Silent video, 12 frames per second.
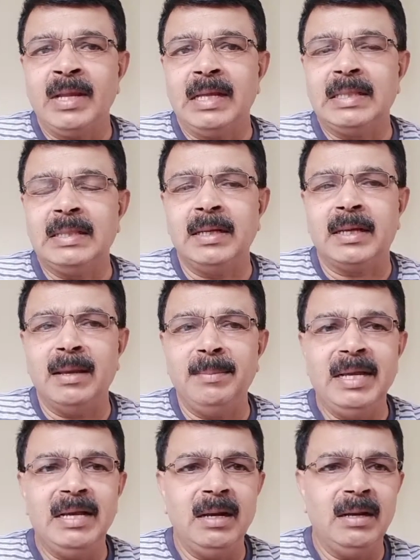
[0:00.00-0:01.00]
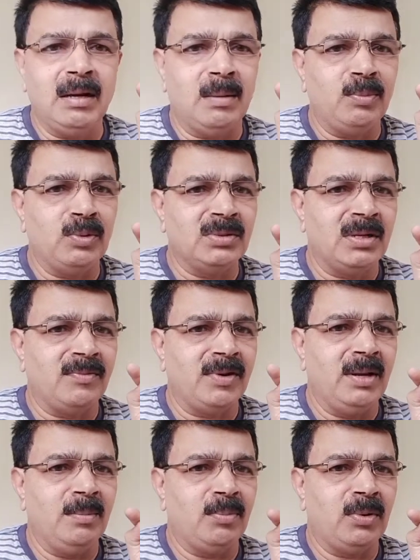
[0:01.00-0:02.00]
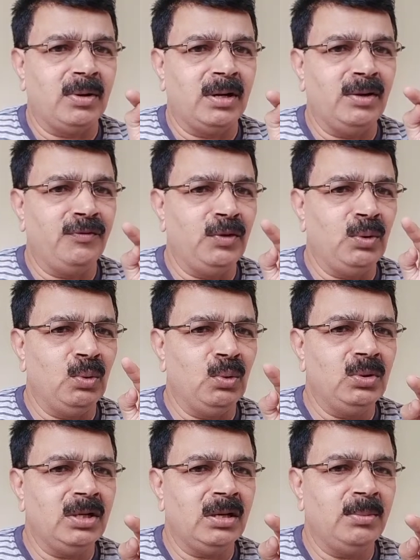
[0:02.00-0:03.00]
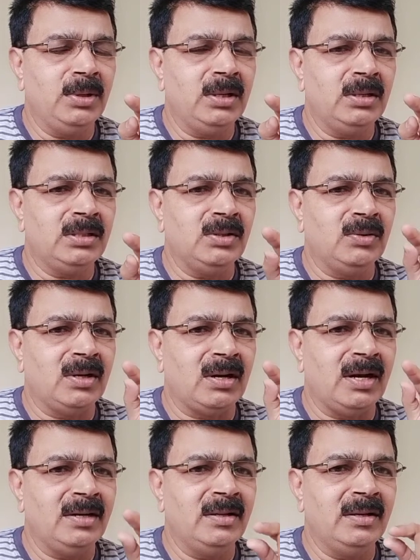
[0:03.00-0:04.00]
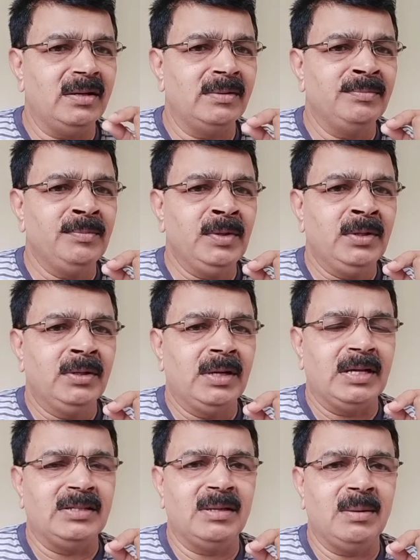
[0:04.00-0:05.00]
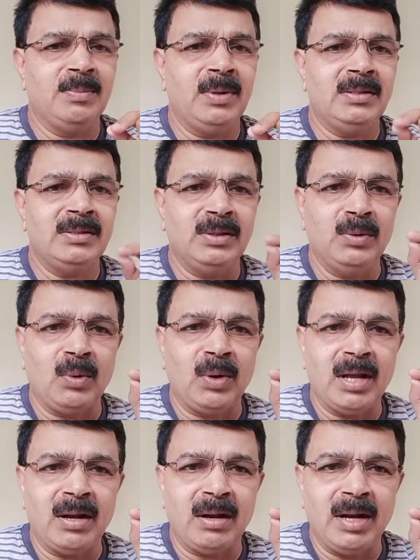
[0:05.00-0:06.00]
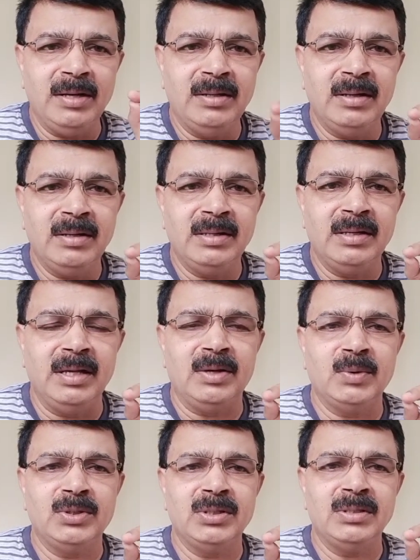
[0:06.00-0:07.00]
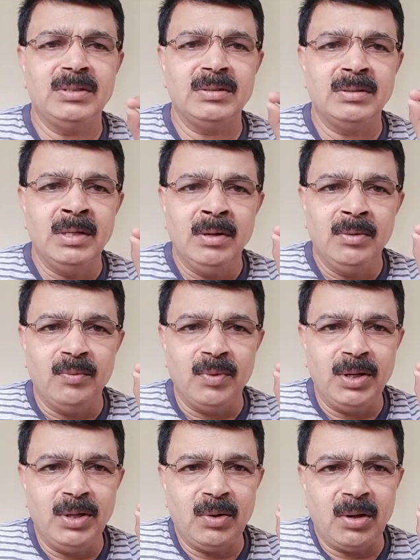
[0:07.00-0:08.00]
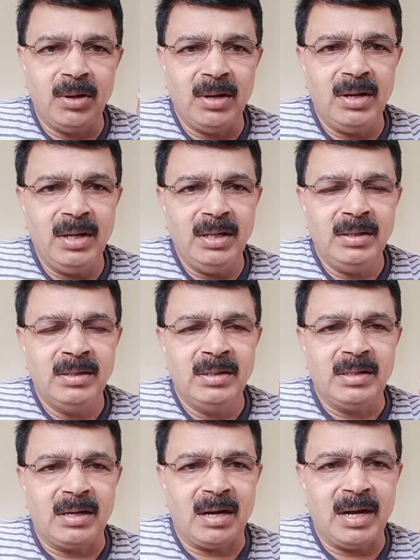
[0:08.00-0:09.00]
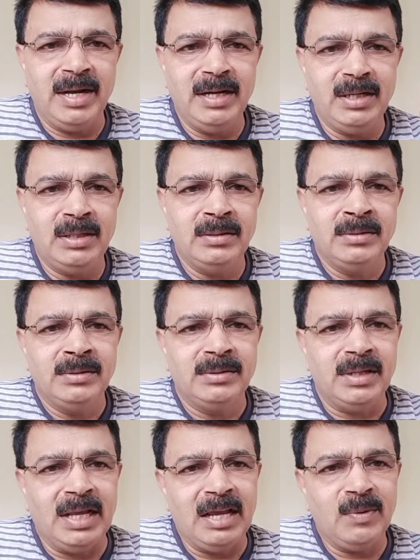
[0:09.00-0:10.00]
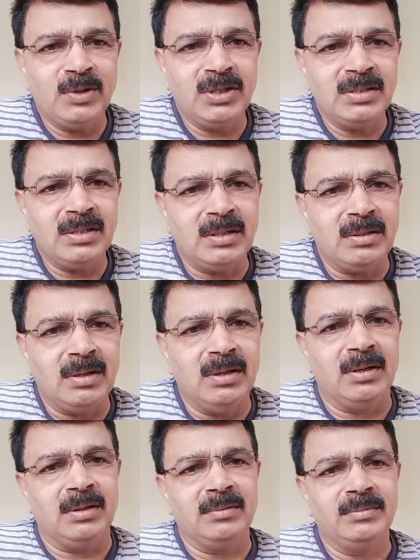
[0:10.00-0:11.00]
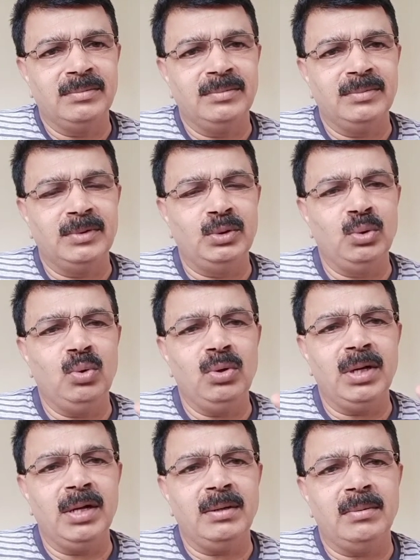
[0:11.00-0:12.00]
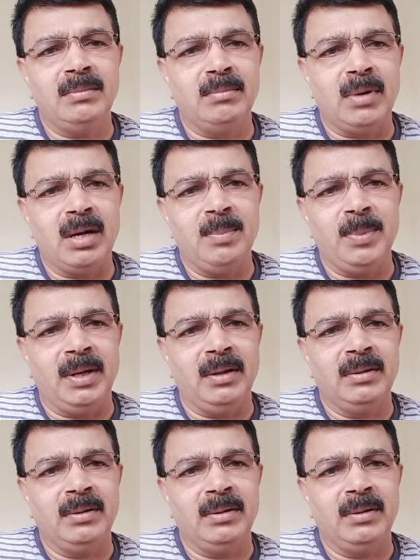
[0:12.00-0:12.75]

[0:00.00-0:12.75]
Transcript: The chemical compounds are very important. If you know the chemicals, you can write the examples, you can write the equations. When you are learning, write the equations and learn. Don't get mugging.